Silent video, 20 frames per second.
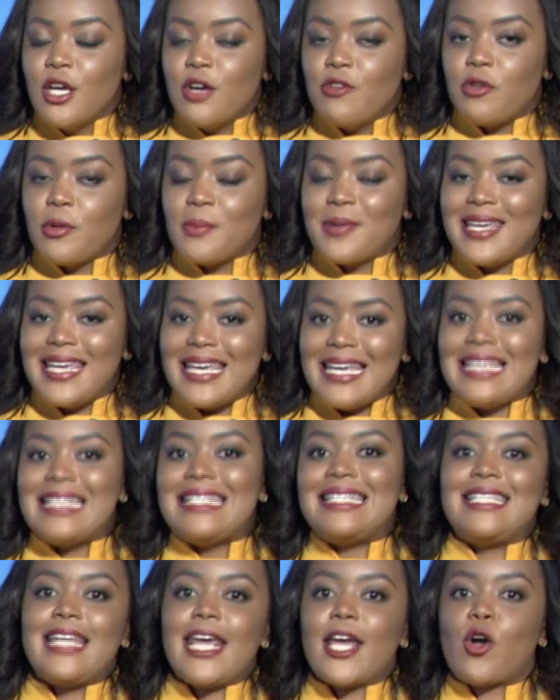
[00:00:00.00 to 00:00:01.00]
from key
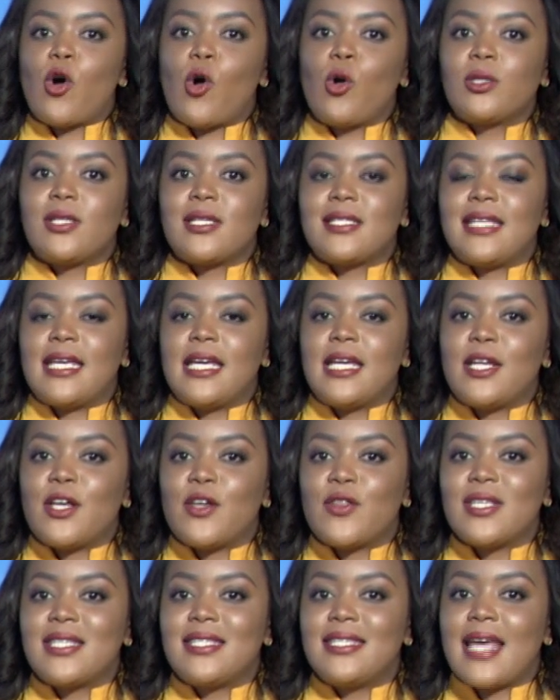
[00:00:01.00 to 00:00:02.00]
stakeholders in the
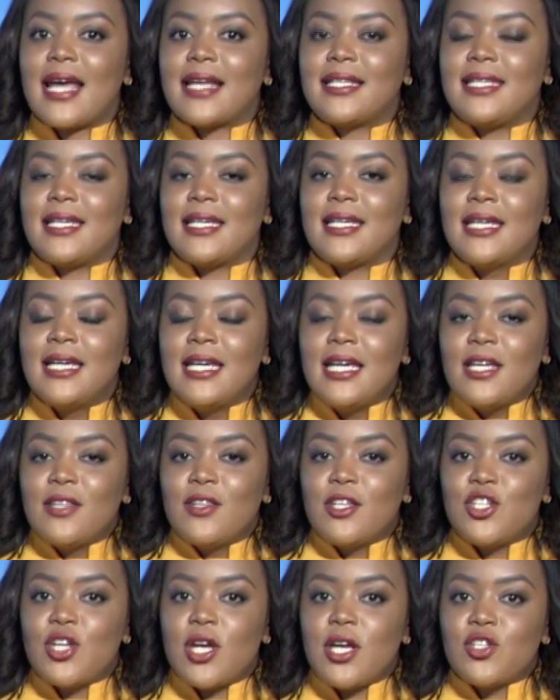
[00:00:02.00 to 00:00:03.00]
sector. The
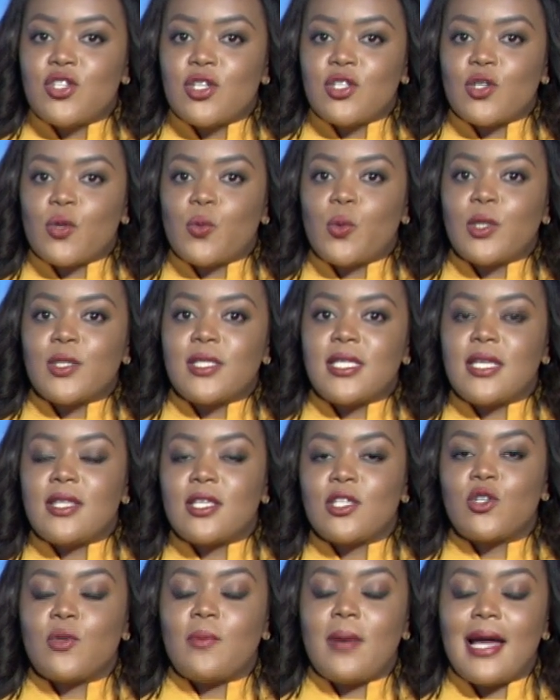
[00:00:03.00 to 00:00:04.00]
changes will see the
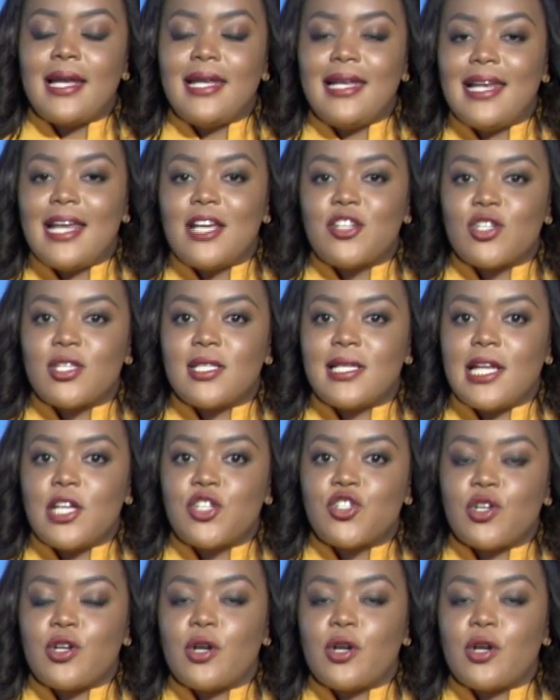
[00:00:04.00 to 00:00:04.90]
Somali legislation